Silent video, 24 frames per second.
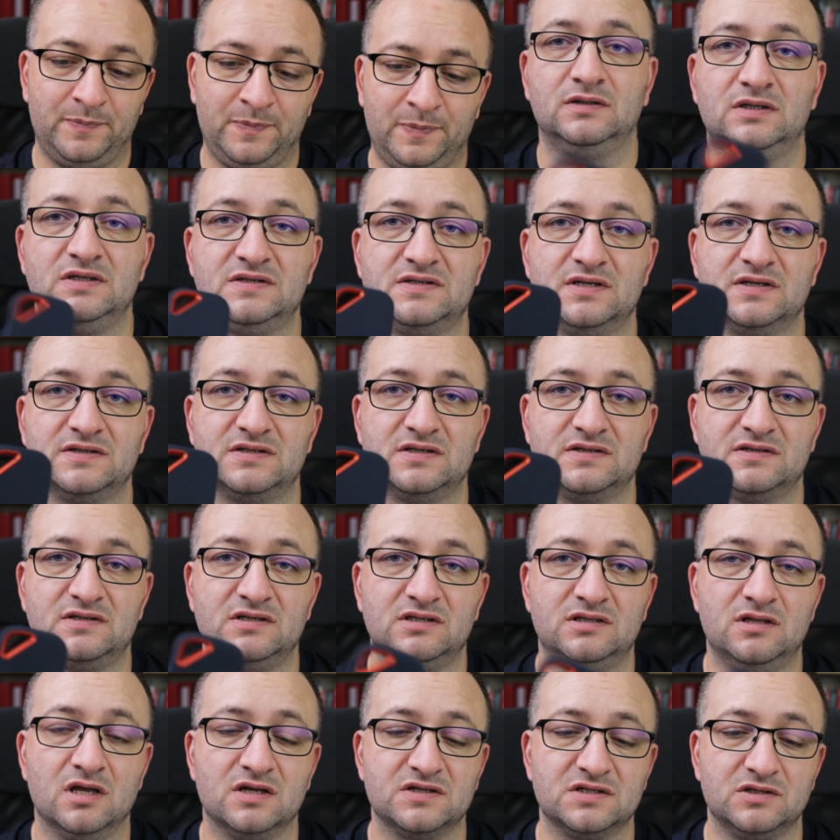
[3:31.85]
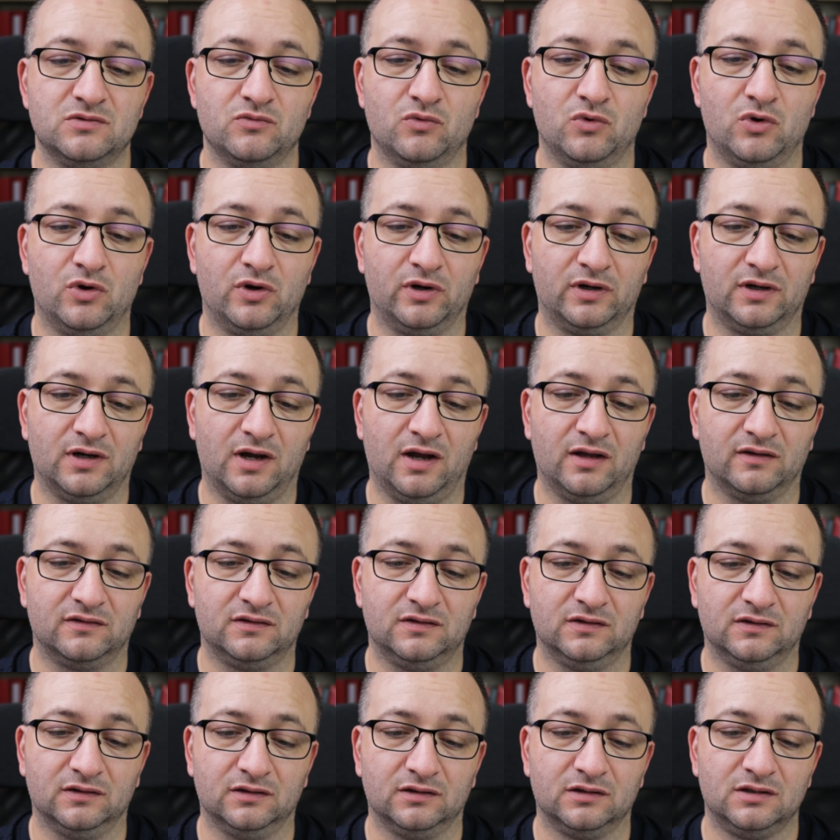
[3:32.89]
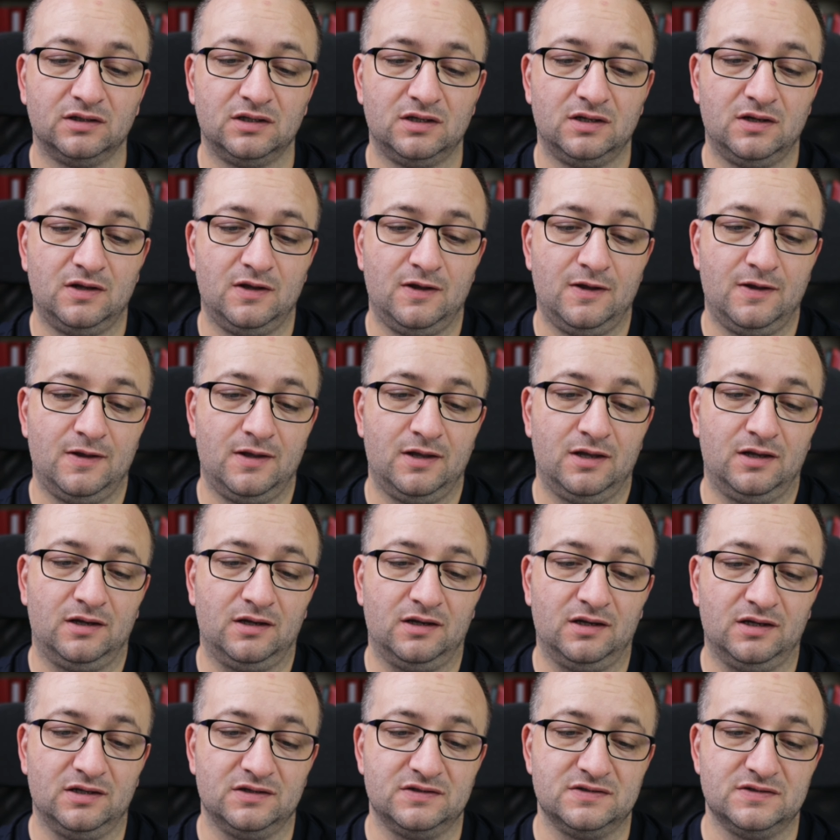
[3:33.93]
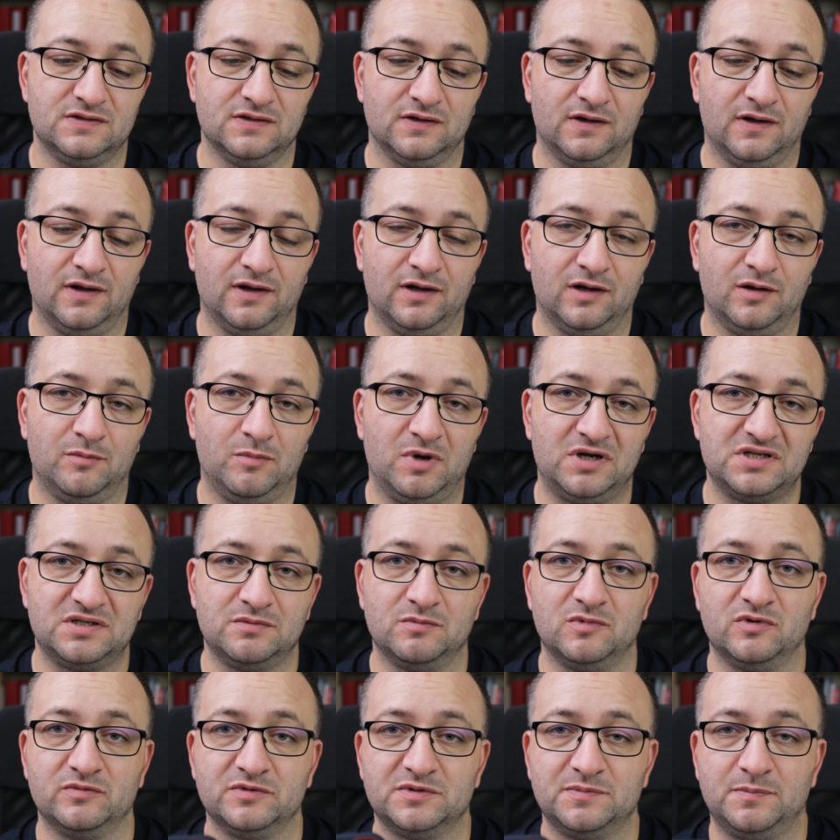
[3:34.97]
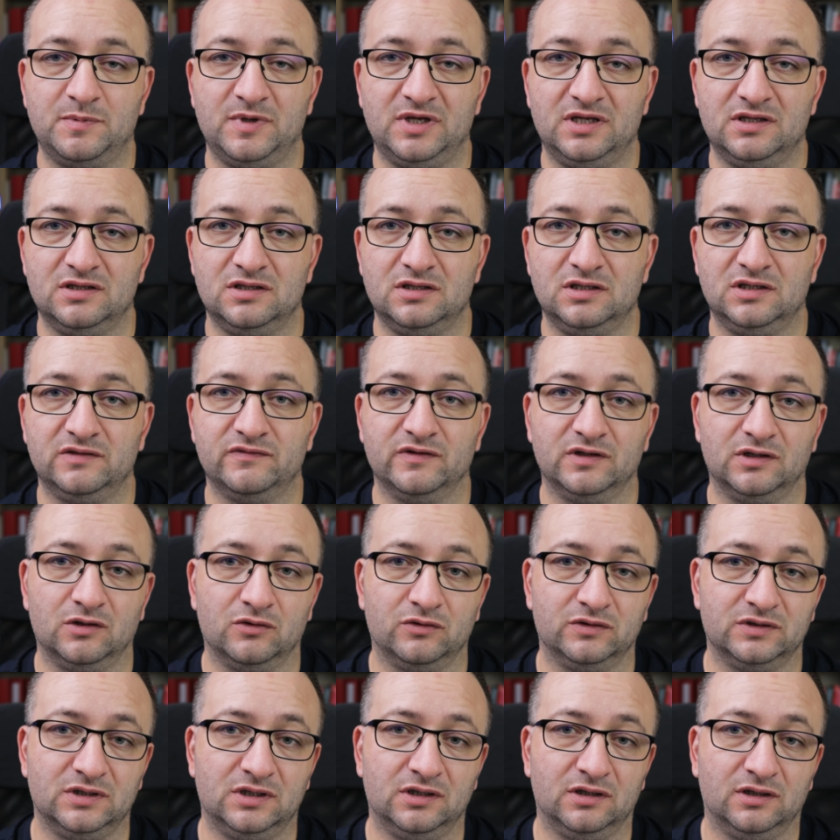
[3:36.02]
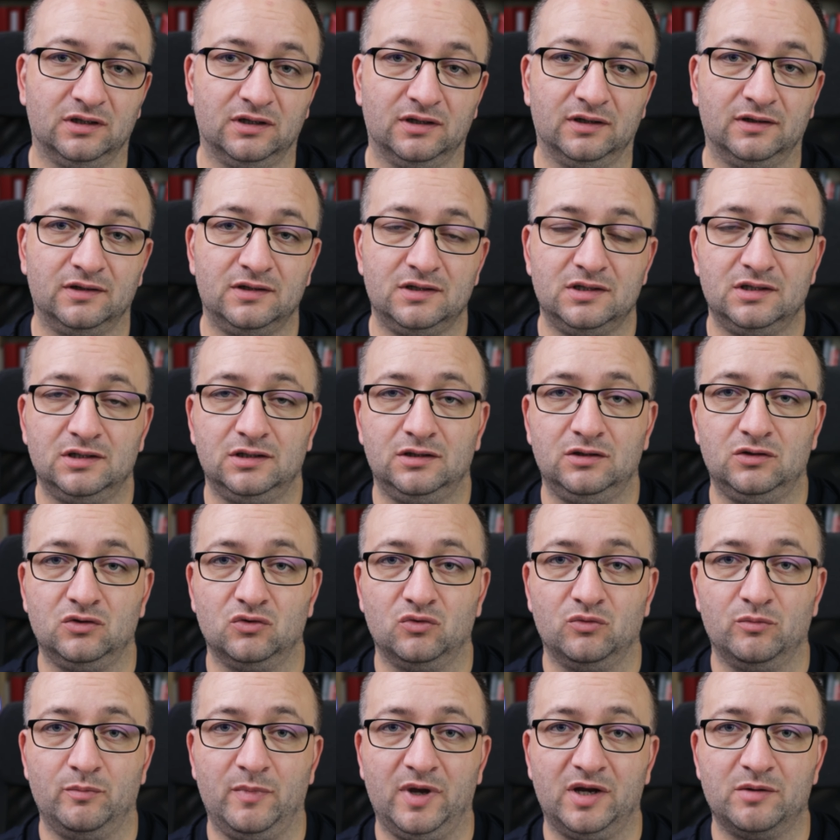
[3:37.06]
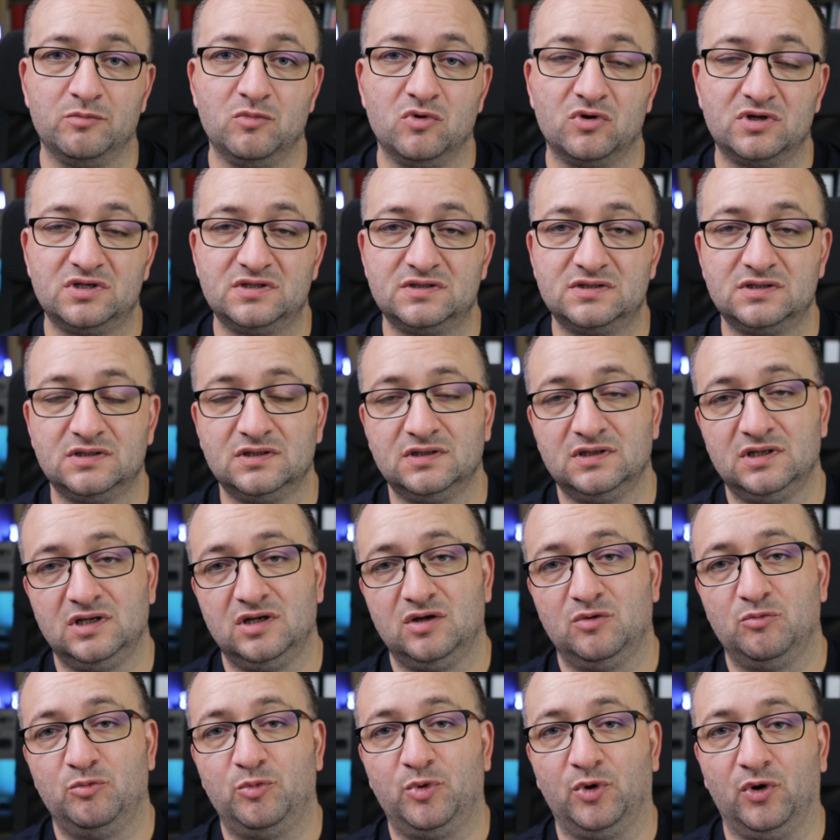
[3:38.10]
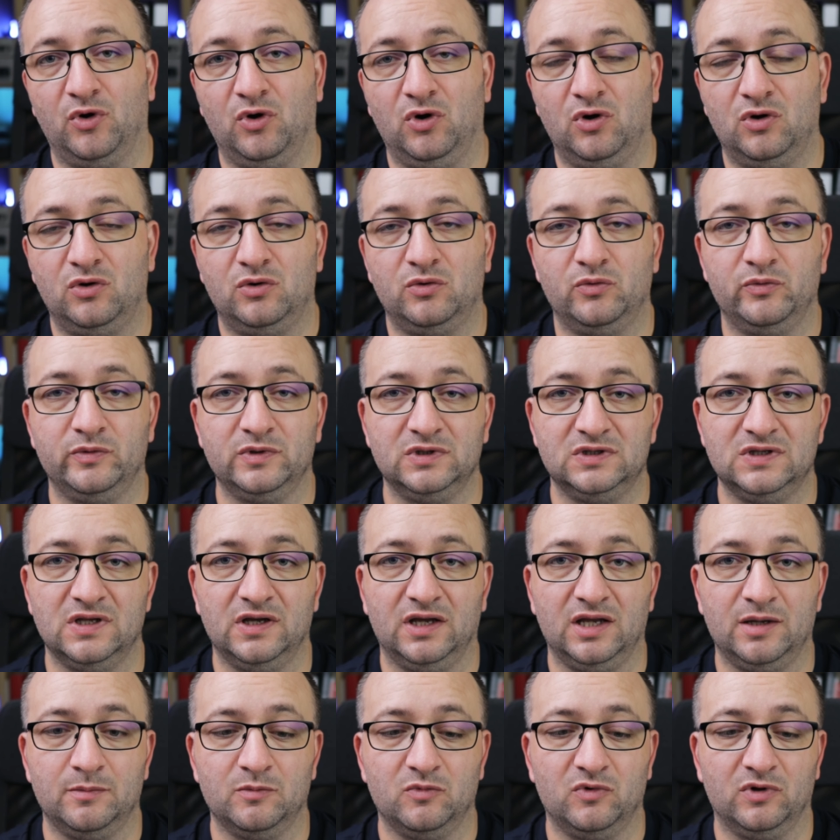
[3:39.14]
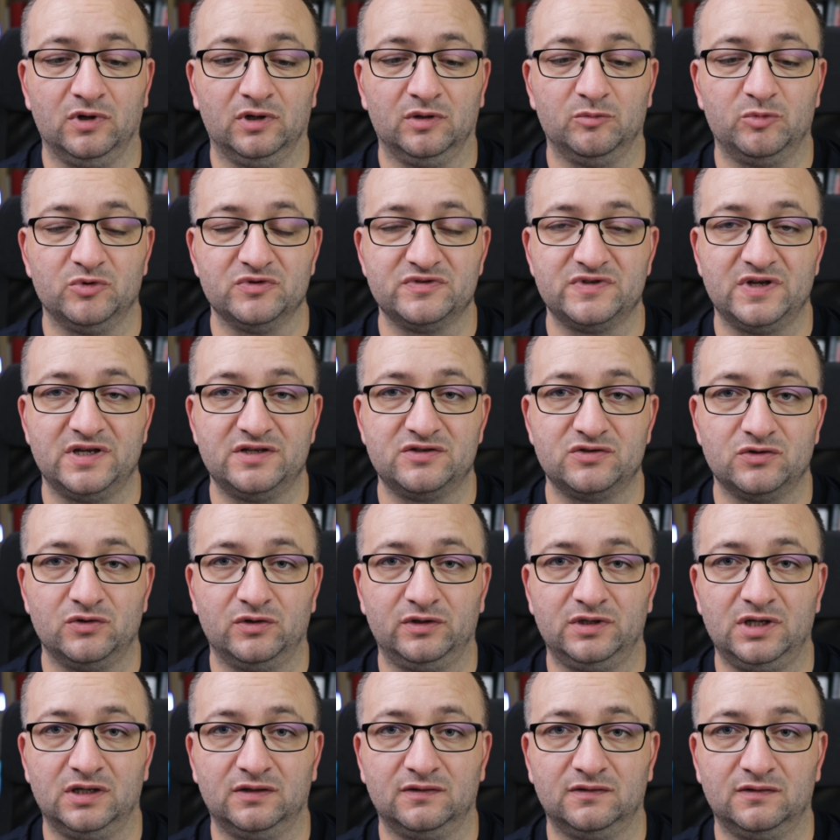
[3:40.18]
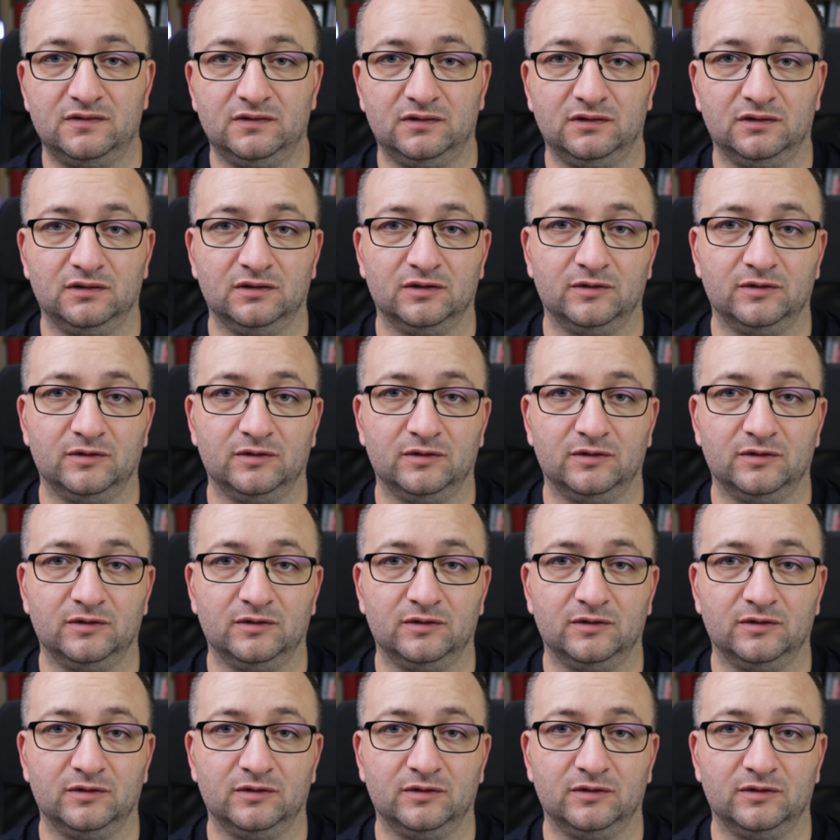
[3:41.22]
This SSD doesn't work at his maximum speed, even on the new MacBooks Pro with the M1 processor that